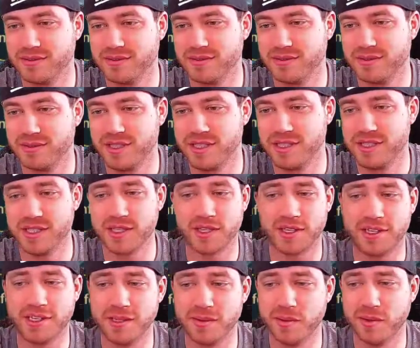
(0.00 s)
She's
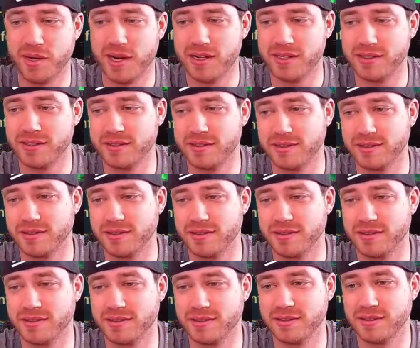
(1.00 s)
unkillable now,
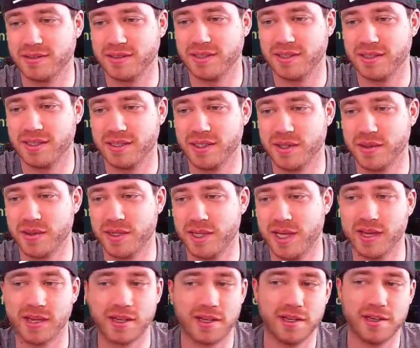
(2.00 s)
so we can't
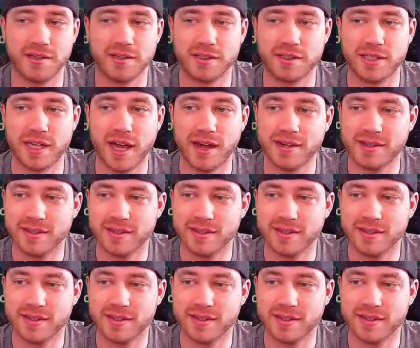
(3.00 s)
kill her yet.